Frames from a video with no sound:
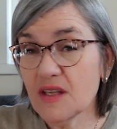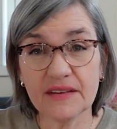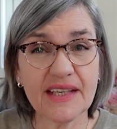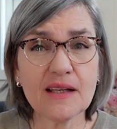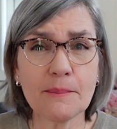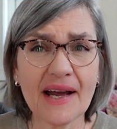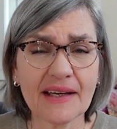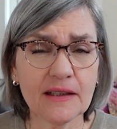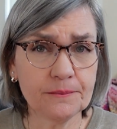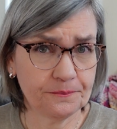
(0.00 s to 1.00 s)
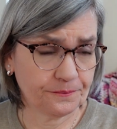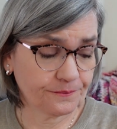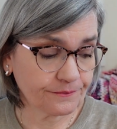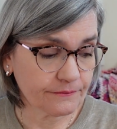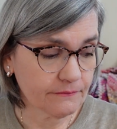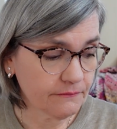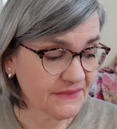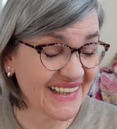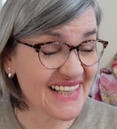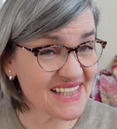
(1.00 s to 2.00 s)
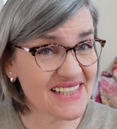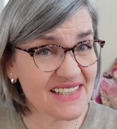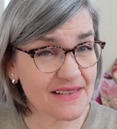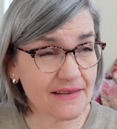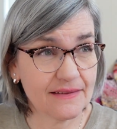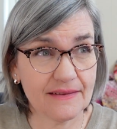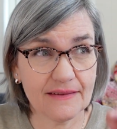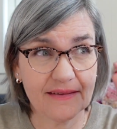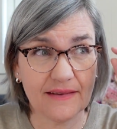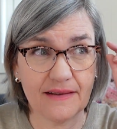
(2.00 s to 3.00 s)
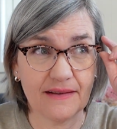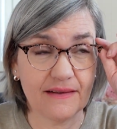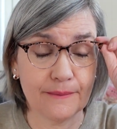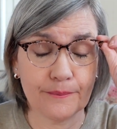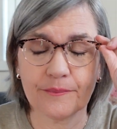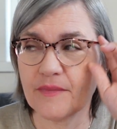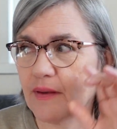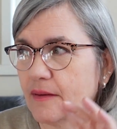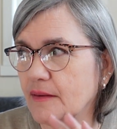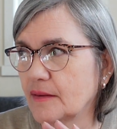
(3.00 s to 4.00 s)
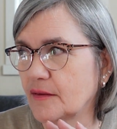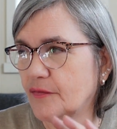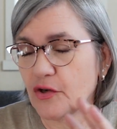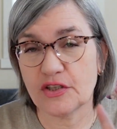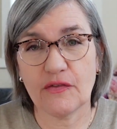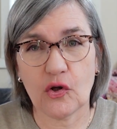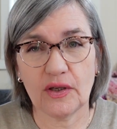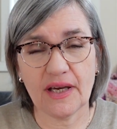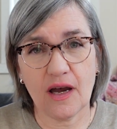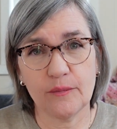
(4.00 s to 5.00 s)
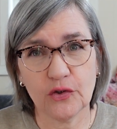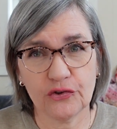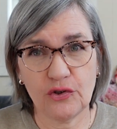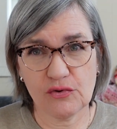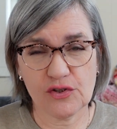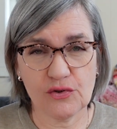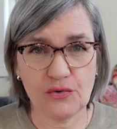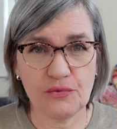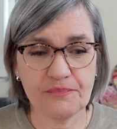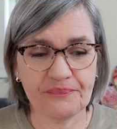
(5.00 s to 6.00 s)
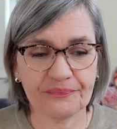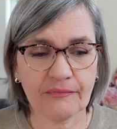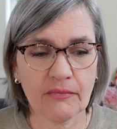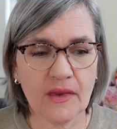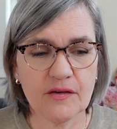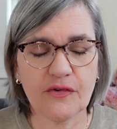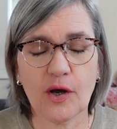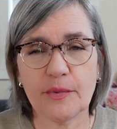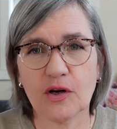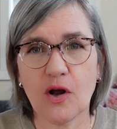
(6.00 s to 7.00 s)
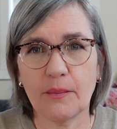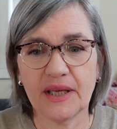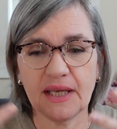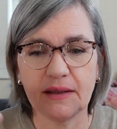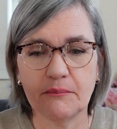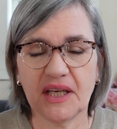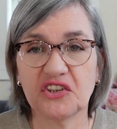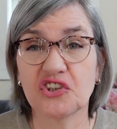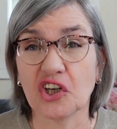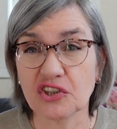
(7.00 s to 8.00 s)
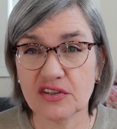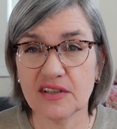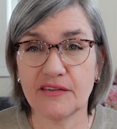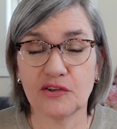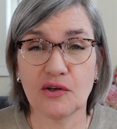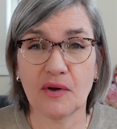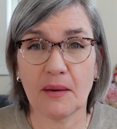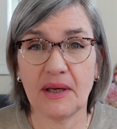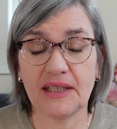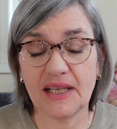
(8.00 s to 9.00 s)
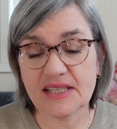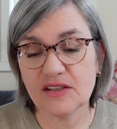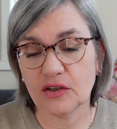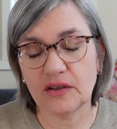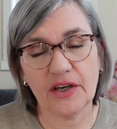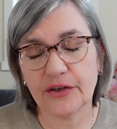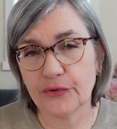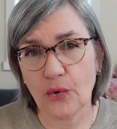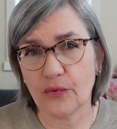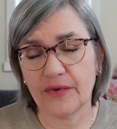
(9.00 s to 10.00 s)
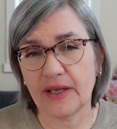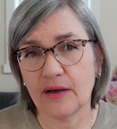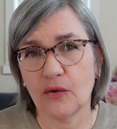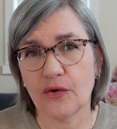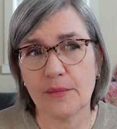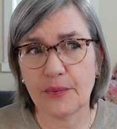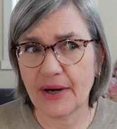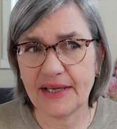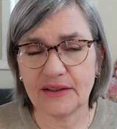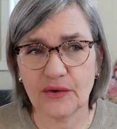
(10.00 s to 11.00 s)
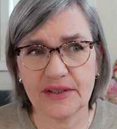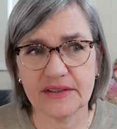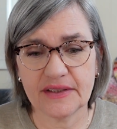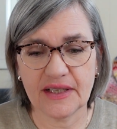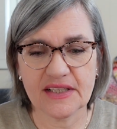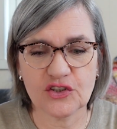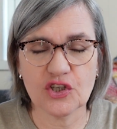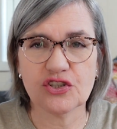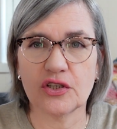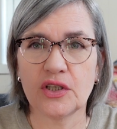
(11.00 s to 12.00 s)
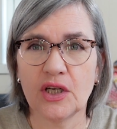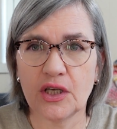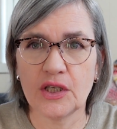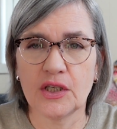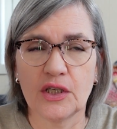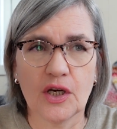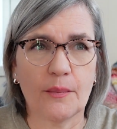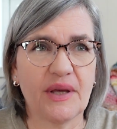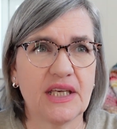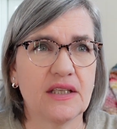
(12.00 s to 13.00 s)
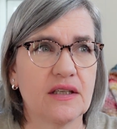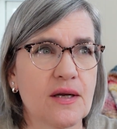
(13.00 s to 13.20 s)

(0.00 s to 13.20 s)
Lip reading: The alpaca isn't, first of all, I'm not used to fiber coming in big chunks, if you know what I mean. It's not like roving or a braid or anything, it's just a big